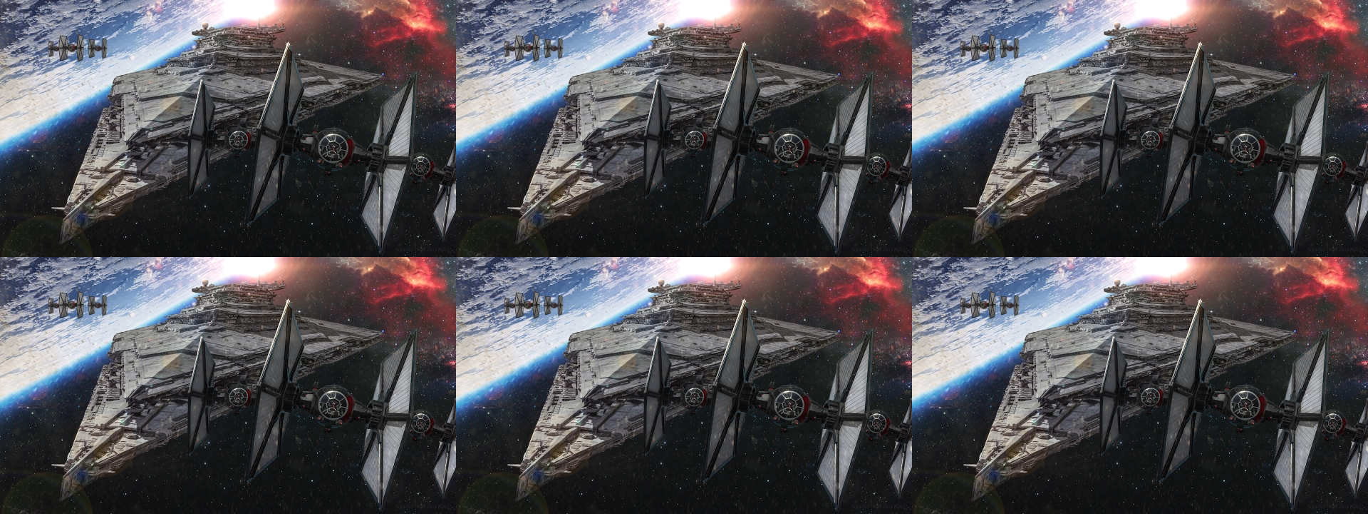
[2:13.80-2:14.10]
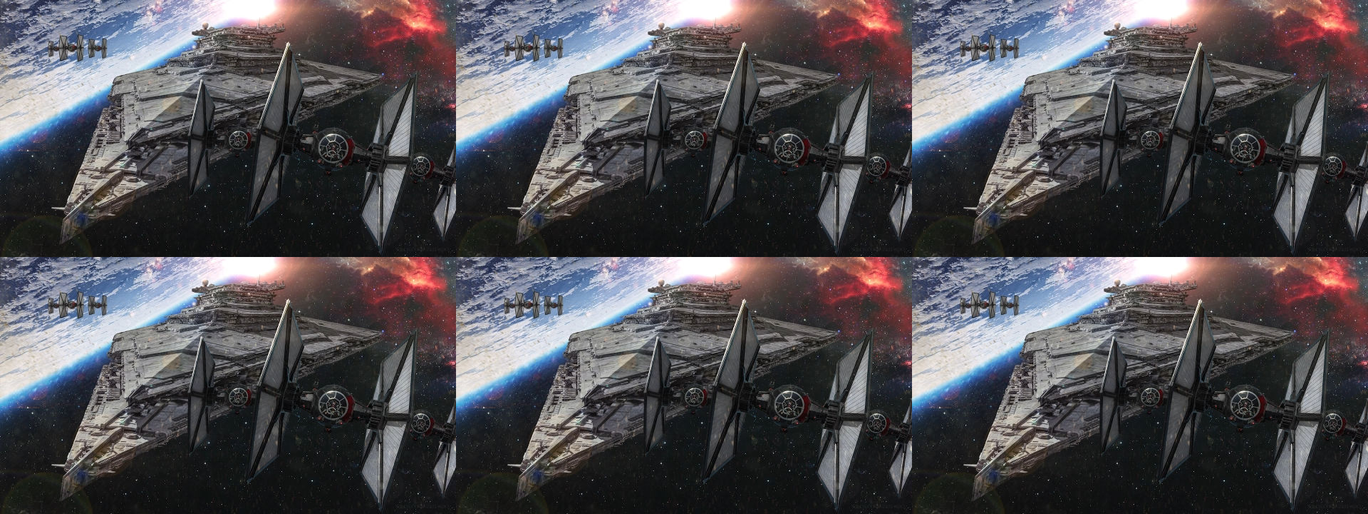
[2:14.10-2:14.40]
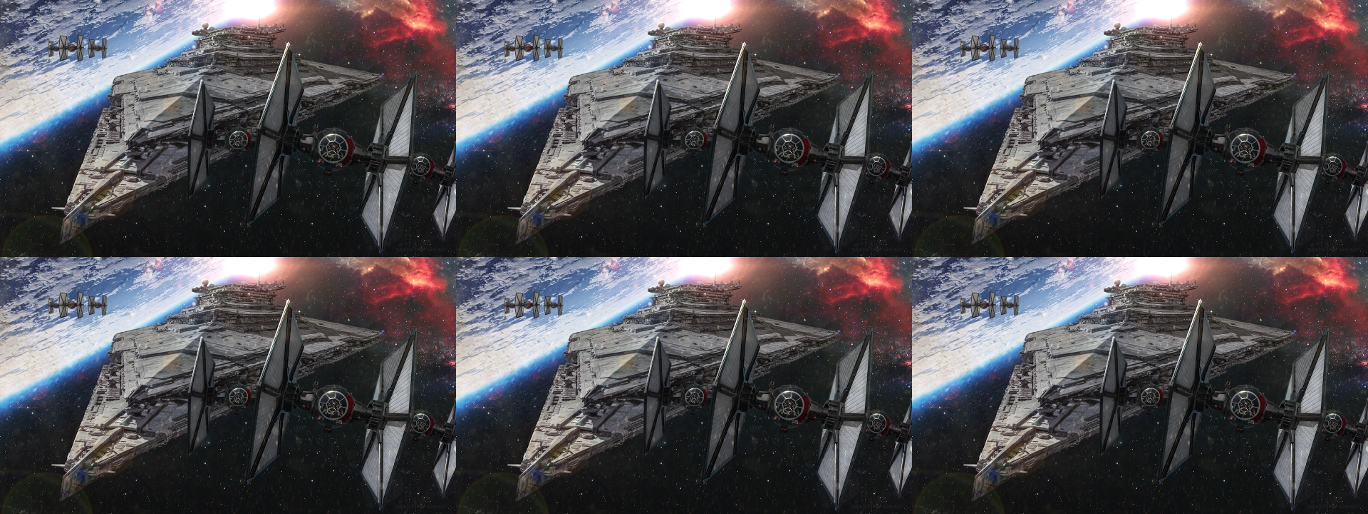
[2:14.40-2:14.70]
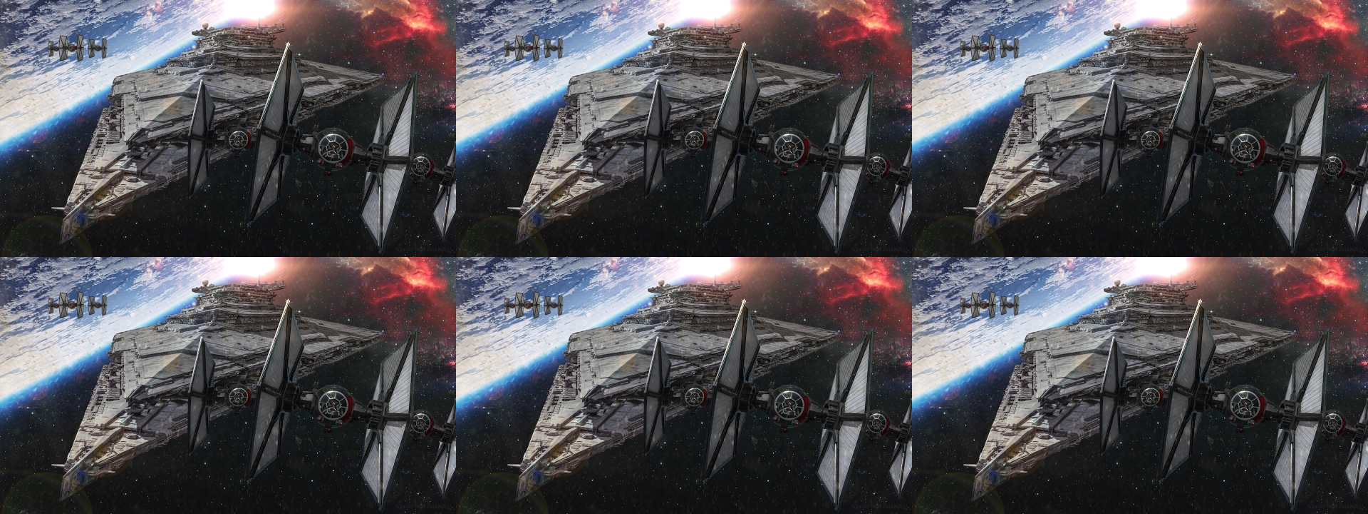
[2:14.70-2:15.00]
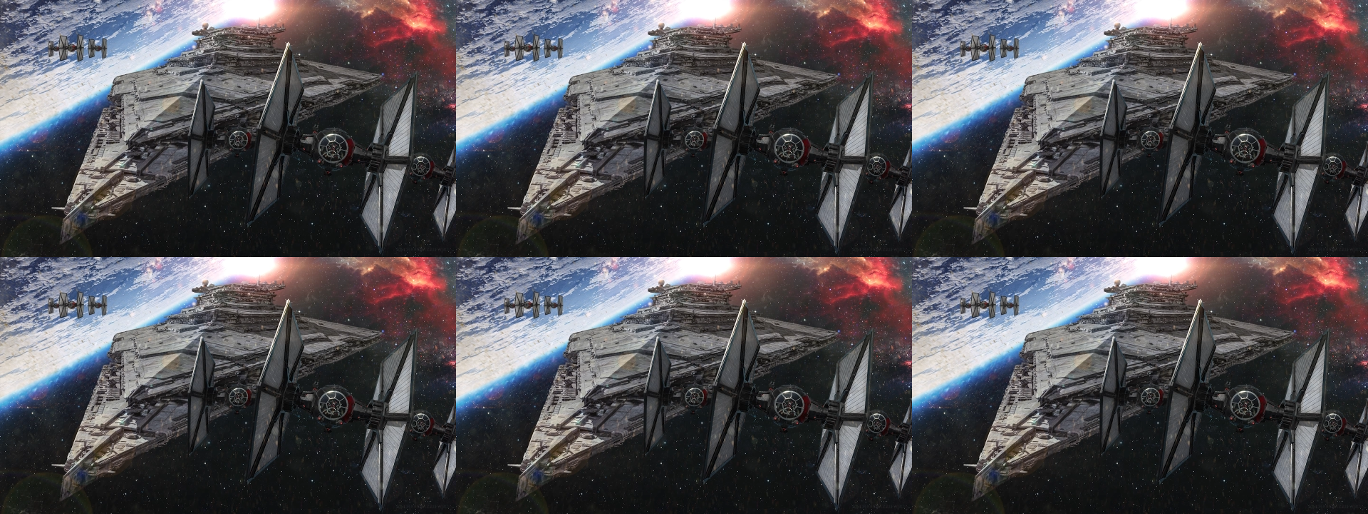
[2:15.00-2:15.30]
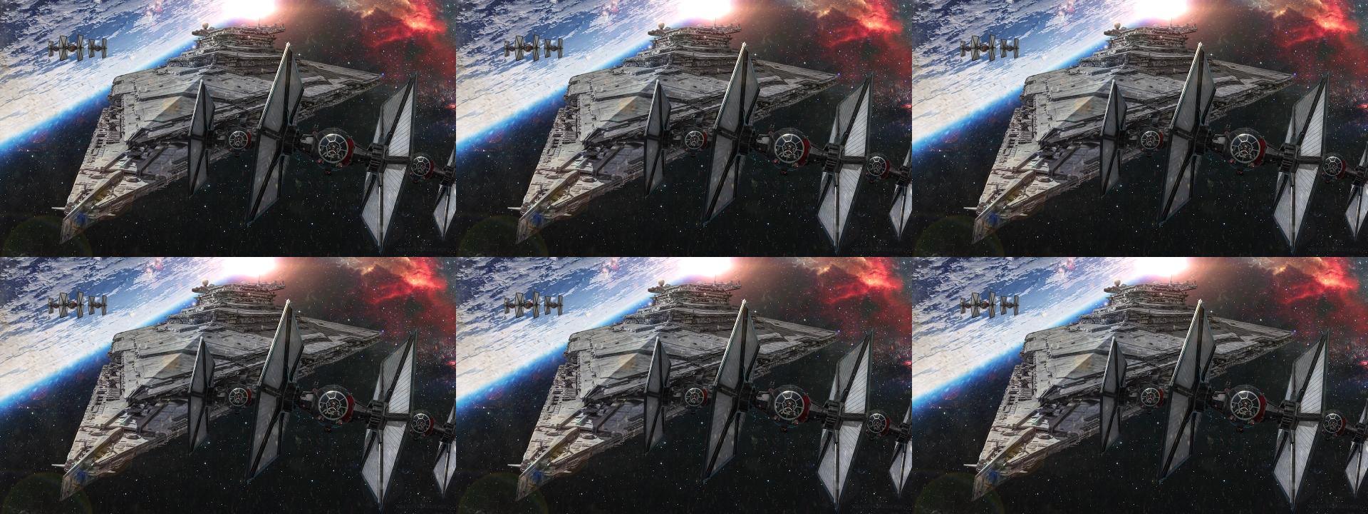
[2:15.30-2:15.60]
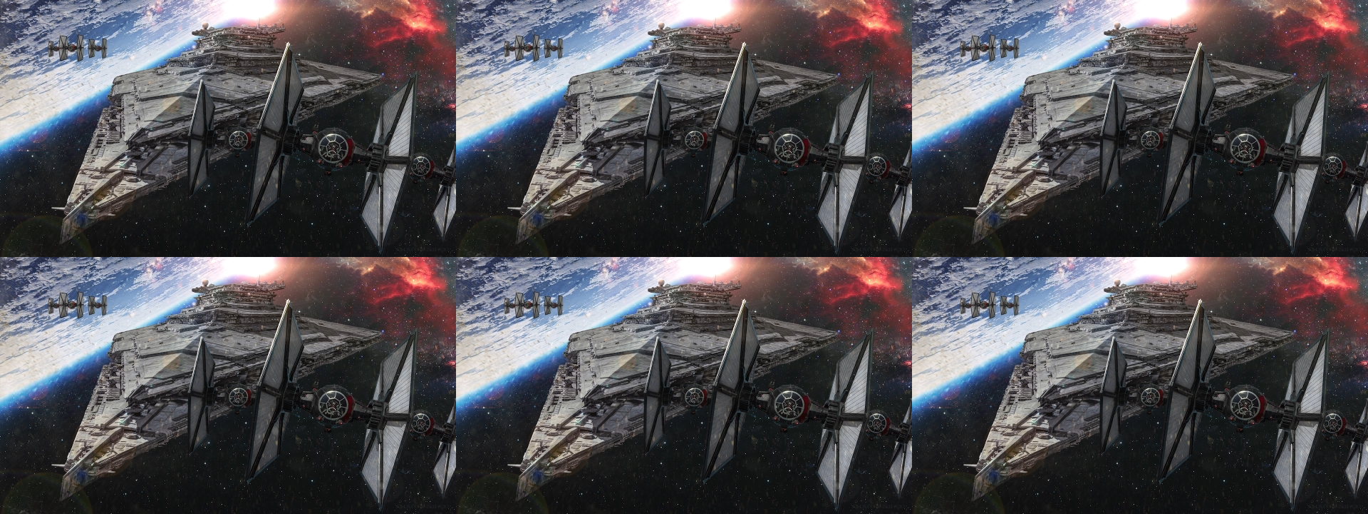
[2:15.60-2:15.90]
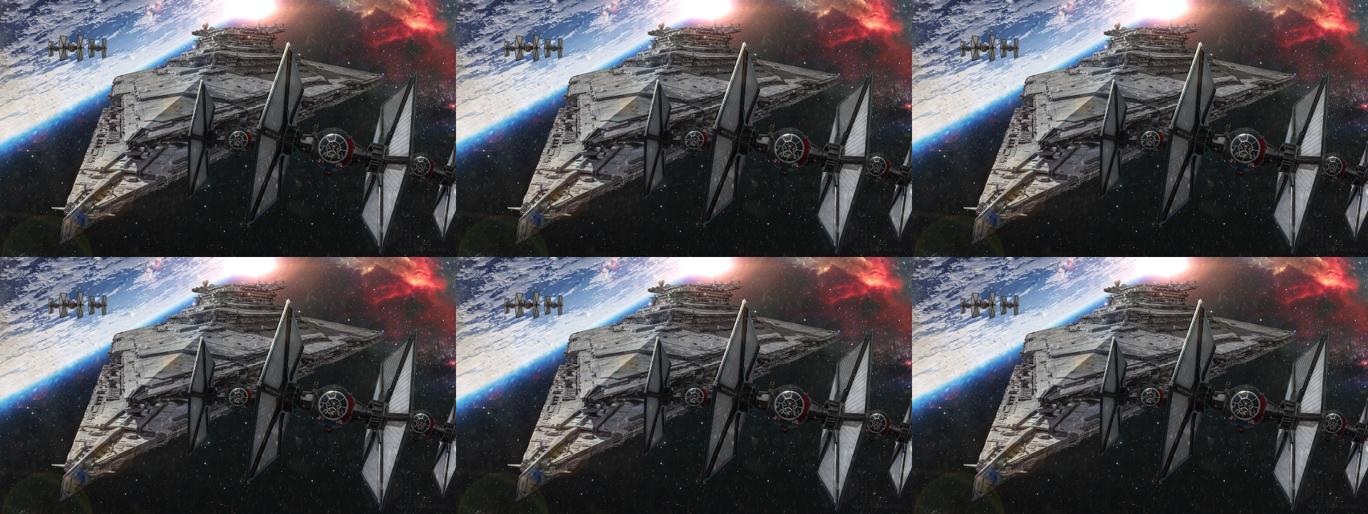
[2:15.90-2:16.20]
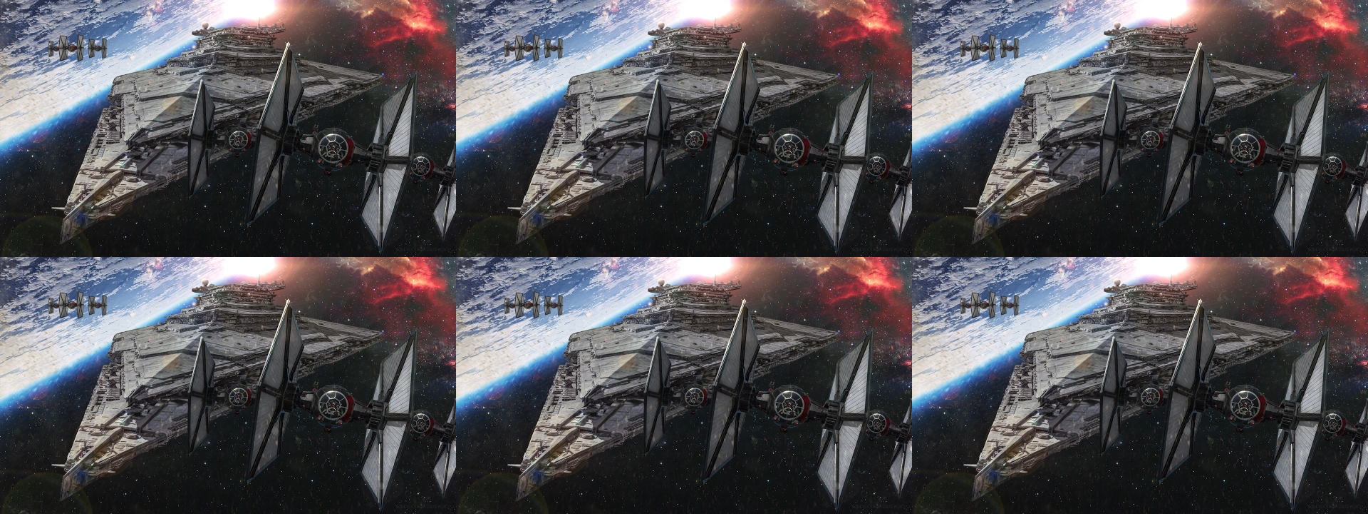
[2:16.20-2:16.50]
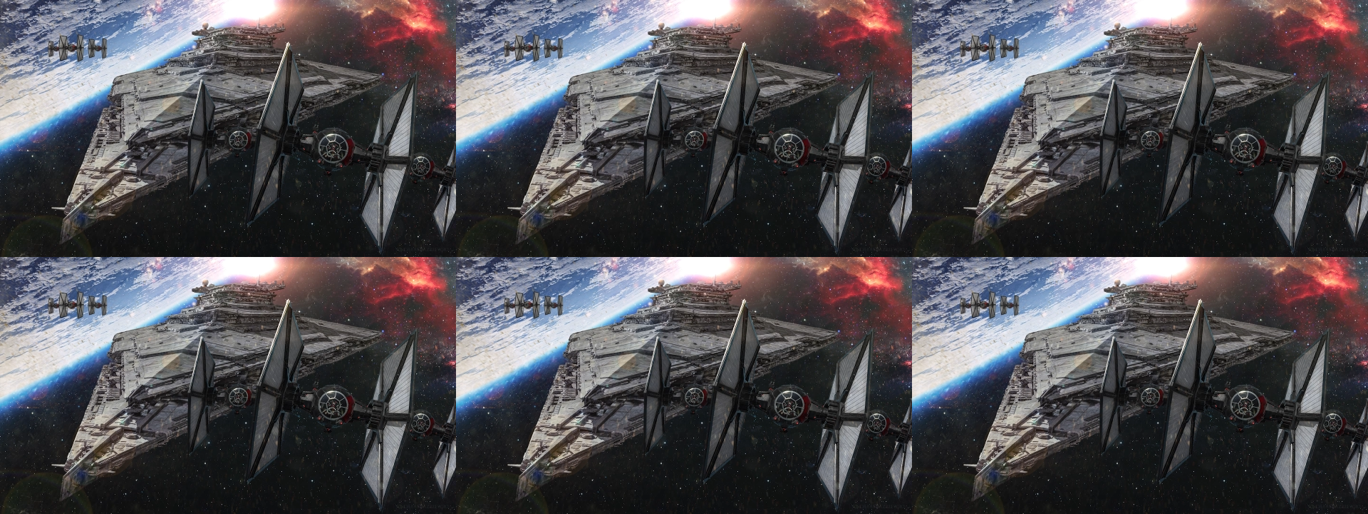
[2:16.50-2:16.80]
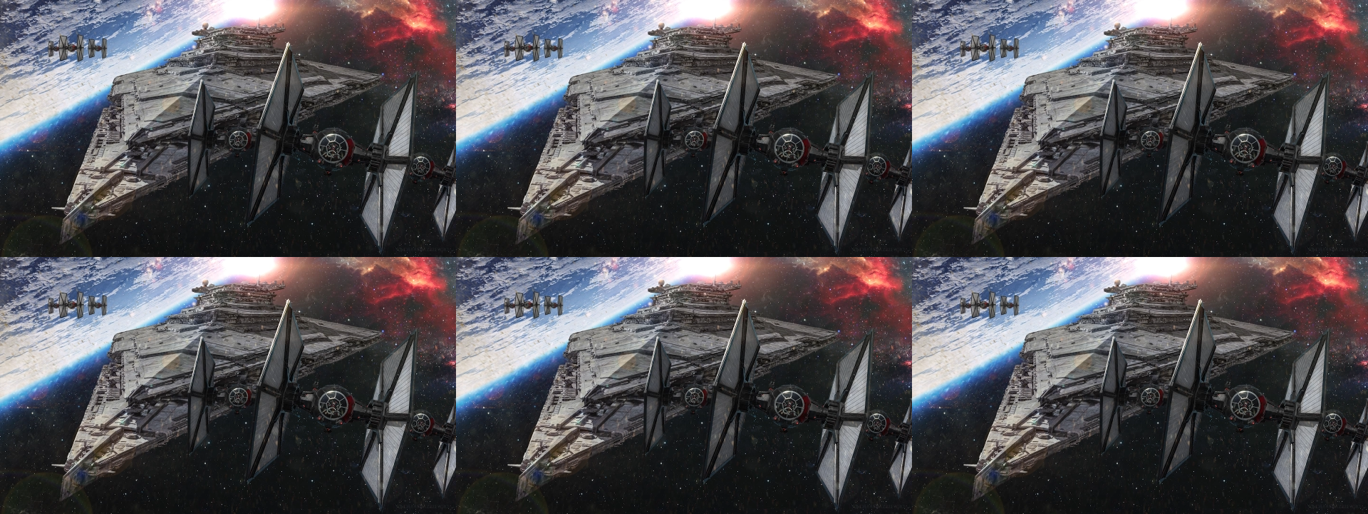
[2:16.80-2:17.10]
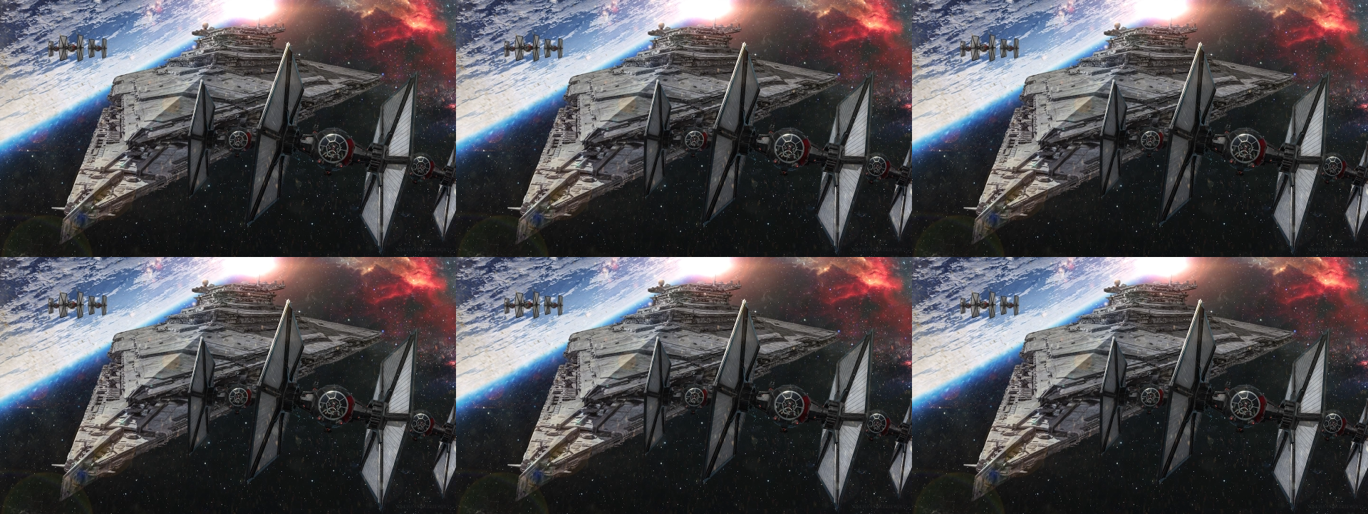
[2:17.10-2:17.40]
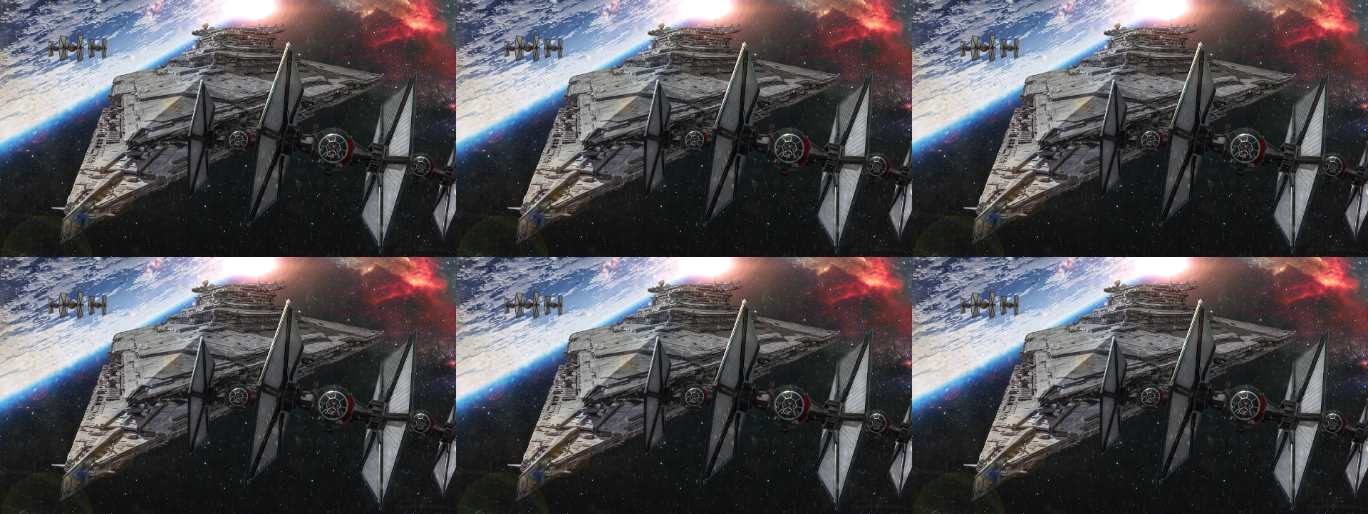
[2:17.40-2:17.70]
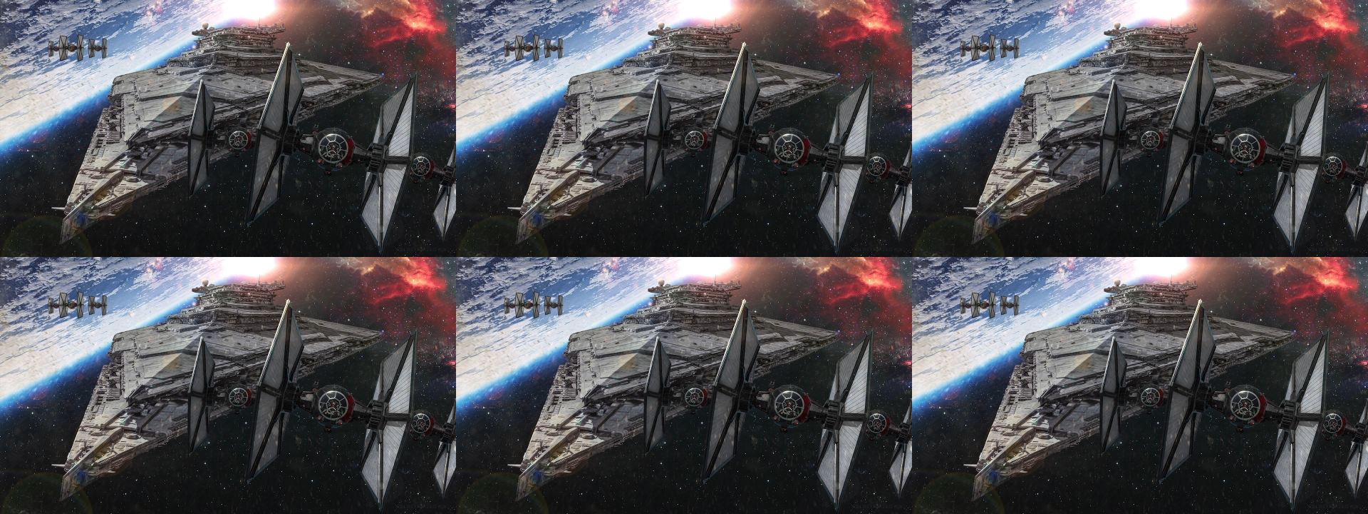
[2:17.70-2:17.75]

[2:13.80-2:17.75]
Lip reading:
Nobody's mouth can be seen.